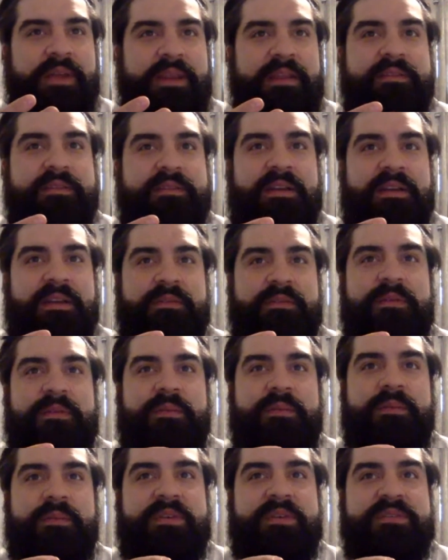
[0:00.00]
I think it's kind of
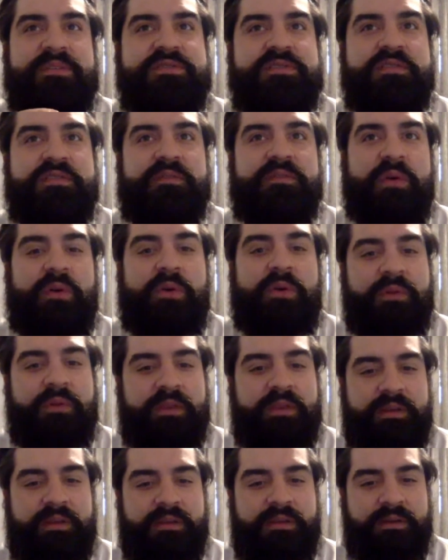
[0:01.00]
a mixture of
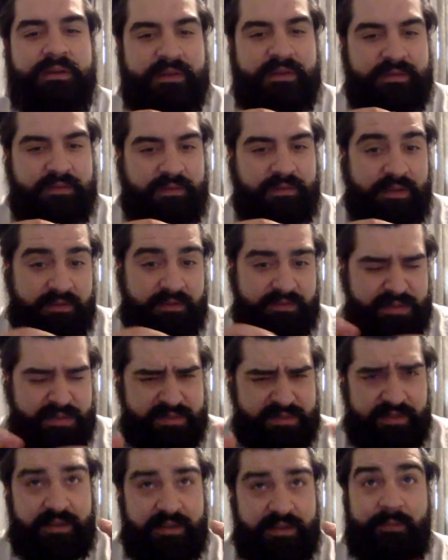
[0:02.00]
both, because it's like
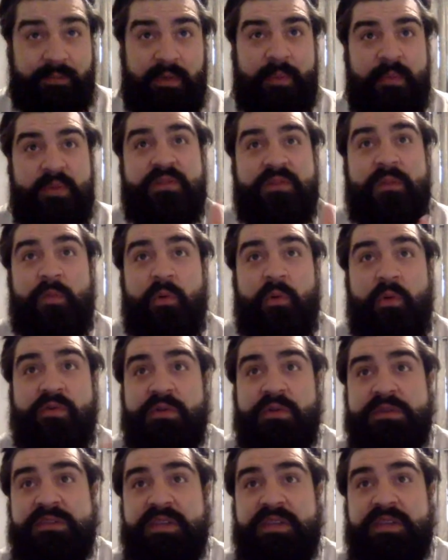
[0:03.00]
especially that I'm moving
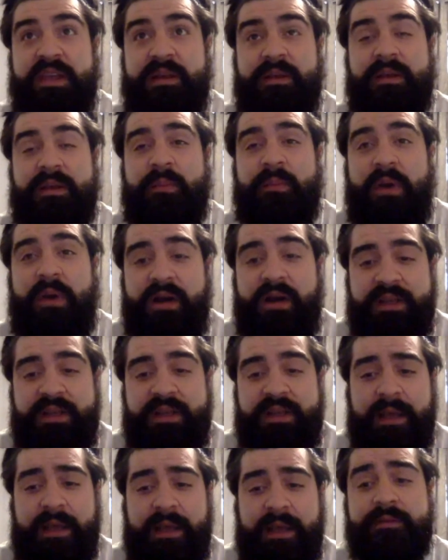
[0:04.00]
more towards like
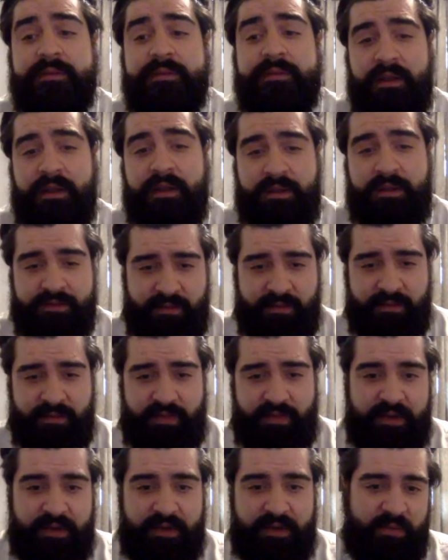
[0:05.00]
podcasts.
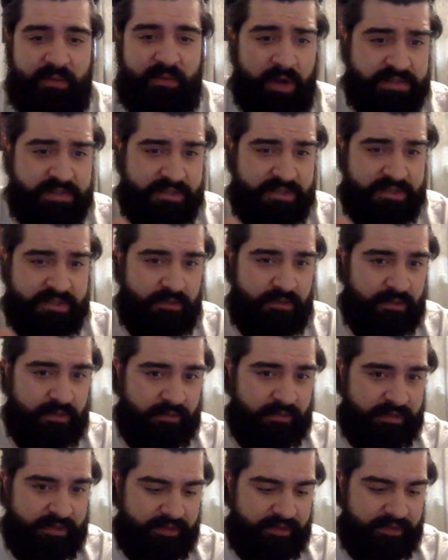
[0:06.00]
So I've been watching
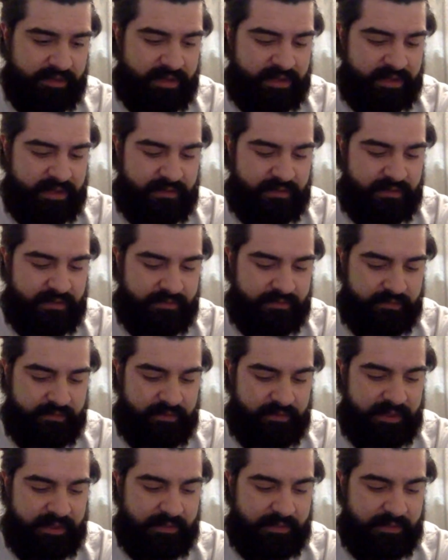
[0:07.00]
all the kind of
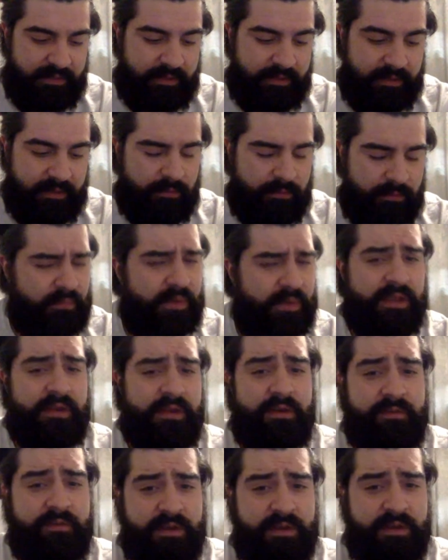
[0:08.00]
like
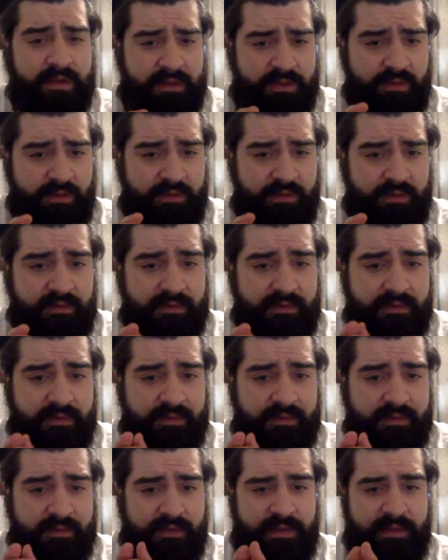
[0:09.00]
beginner videos,
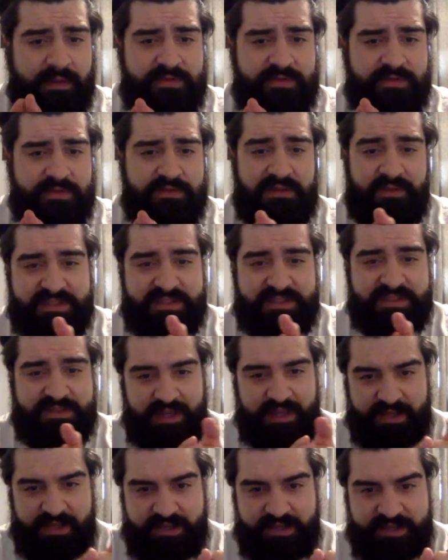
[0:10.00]
Dreaming
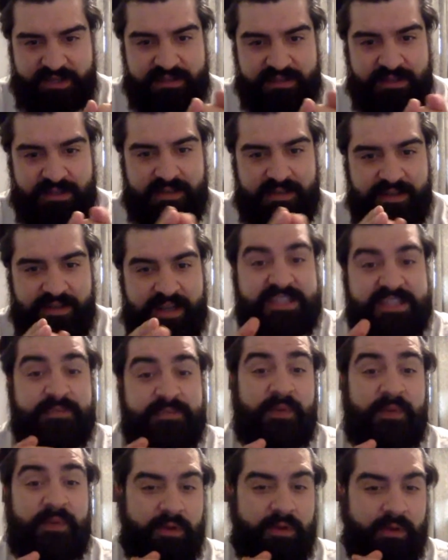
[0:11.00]
Spanish and
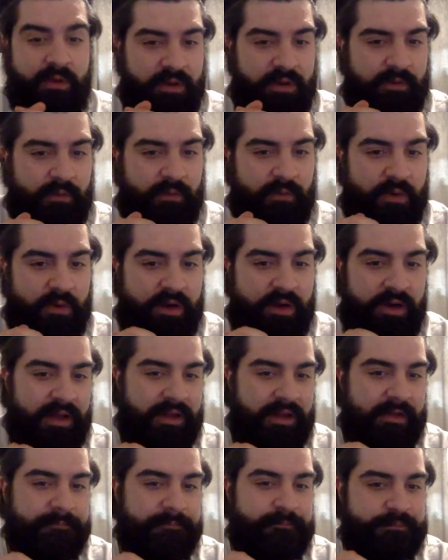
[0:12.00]
Espanol con
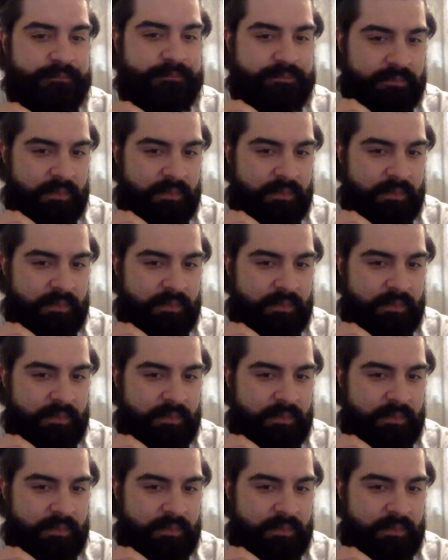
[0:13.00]
Juan.